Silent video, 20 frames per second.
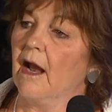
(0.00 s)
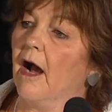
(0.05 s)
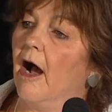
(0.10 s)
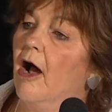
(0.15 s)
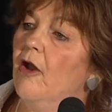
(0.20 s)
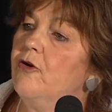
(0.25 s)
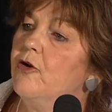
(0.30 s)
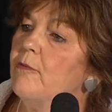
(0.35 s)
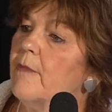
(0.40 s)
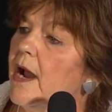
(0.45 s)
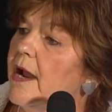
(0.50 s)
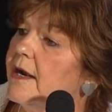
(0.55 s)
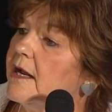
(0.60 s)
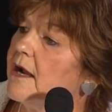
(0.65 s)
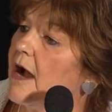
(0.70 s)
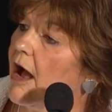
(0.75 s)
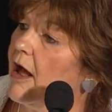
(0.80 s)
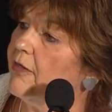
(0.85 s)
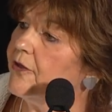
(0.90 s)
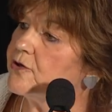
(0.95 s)
undermining
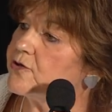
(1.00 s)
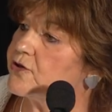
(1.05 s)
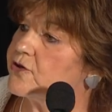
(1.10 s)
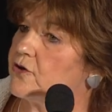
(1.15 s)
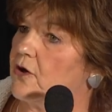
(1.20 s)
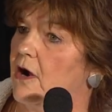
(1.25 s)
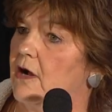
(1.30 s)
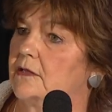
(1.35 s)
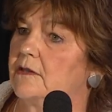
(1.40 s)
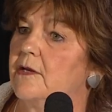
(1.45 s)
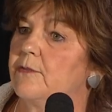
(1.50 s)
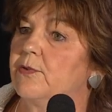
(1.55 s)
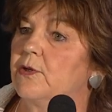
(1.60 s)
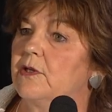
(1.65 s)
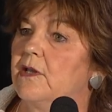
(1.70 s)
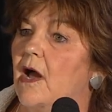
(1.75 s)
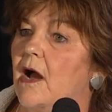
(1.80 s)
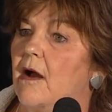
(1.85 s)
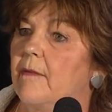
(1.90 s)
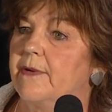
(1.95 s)
other strong liberal
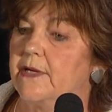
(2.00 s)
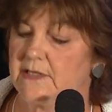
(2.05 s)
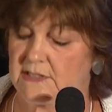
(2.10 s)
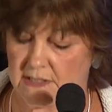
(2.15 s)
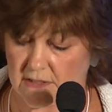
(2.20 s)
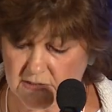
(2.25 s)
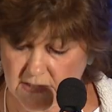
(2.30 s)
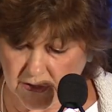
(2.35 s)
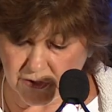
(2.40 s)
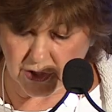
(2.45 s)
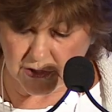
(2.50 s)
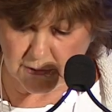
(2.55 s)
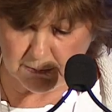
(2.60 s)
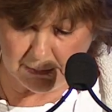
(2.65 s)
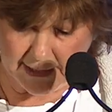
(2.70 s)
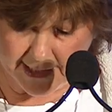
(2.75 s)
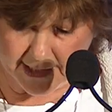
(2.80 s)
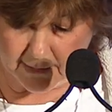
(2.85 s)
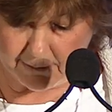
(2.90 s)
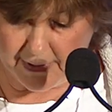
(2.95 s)
lobbies, such as
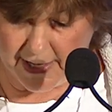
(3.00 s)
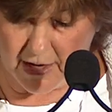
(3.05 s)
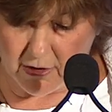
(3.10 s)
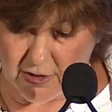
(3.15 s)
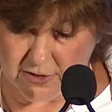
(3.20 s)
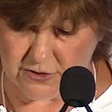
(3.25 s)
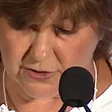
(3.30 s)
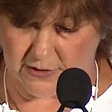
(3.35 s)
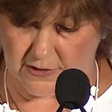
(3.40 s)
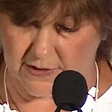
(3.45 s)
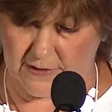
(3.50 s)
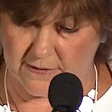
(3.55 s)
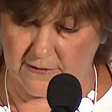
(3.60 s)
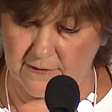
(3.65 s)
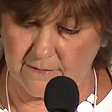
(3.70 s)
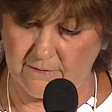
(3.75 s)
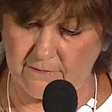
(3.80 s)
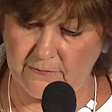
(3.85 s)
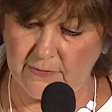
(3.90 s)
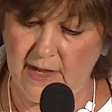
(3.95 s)
Planned Parenthood,
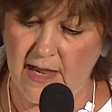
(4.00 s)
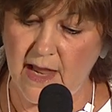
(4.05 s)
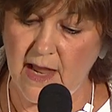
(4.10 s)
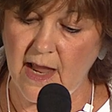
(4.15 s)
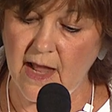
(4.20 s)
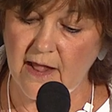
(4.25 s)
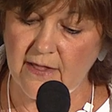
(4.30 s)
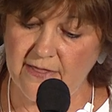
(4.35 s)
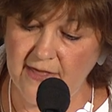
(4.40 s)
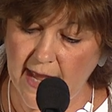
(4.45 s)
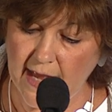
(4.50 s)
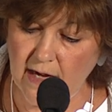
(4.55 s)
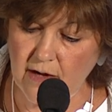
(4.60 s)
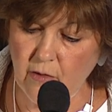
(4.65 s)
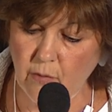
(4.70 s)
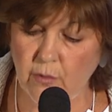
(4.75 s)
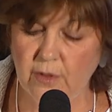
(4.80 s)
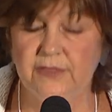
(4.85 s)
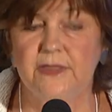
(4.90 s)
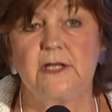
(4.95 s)
Then,
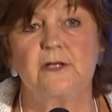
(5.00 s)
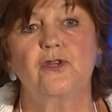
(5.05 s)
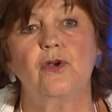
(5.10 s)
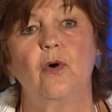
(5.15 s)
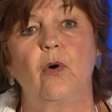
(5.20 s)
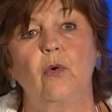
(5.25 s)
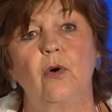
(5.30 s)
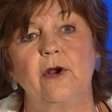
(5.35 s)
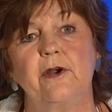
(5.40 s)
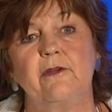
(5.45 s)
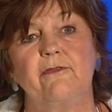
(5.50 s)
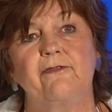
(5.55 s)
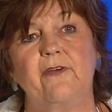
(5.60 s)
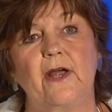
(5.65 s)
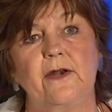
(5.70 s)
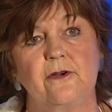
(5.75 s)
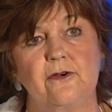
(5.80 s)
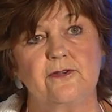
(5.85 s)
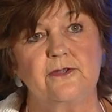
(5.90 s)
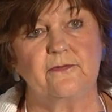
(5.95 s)
with these core
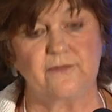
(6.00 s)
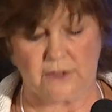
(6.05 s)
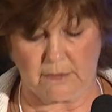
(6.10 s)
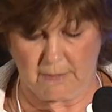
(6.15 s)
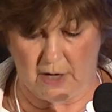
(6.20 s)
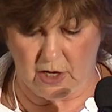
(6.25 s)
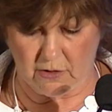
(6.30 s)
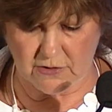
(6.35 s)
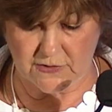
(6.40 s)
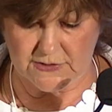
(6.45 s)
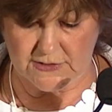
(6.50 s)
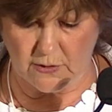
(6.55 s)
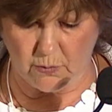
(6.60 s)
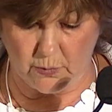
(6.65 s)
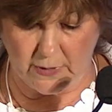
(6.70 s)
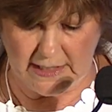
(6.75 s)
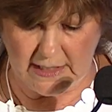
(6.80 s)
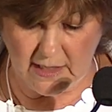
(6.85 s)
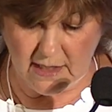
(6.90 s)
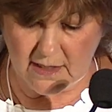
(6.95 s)
defenders of democracy
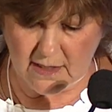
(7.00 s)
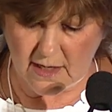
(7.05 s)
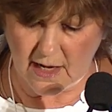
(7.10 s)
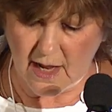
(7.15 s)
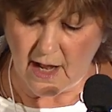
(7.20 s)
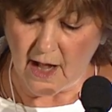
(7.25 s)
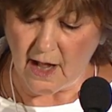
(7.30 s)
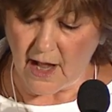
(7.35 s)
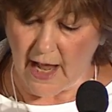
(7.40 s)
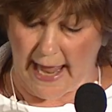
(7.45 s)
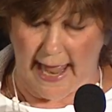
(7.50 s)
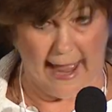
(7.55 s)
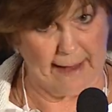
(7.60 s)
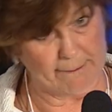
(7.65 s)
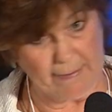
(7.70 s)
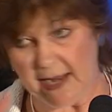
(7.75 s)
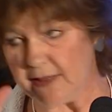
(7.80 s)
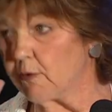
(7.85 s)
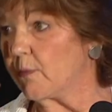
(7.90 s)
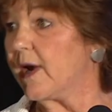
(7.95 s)
weakened, and
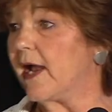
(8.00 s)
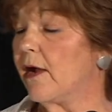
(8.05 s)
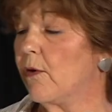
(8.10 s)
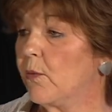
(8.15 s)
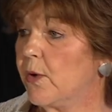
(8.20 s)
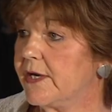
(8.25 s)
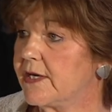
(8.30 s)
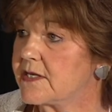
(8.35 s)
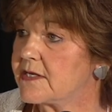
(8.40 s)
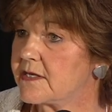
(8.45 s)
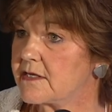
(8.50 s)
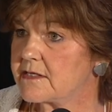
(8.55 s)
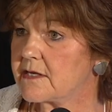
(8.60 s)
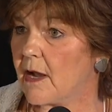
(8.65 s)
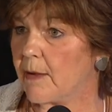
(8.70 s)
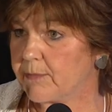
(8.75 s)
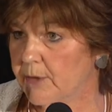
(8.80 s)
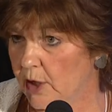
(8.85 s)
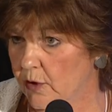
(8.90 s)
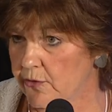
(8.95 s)
by the way, I witnessed this
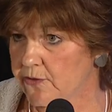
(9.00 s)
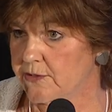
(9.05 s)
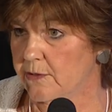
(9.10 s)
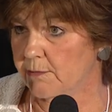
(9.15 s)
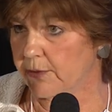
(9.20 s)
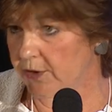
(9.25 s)
up close and